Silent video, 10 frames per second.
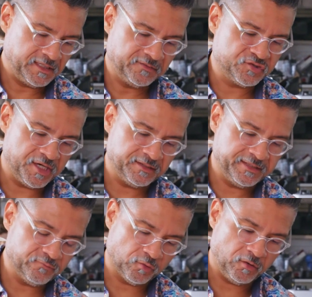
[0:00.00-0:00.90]
kind of
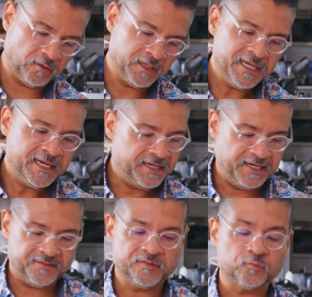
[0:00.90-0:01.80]
gently roll.
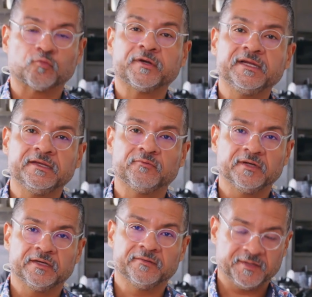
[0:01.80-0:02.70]
It's a really,
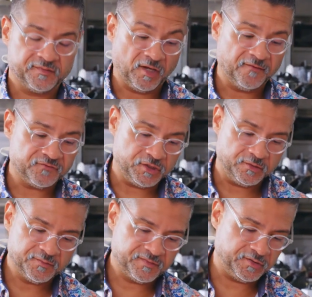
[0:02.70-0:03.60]
really soft dough,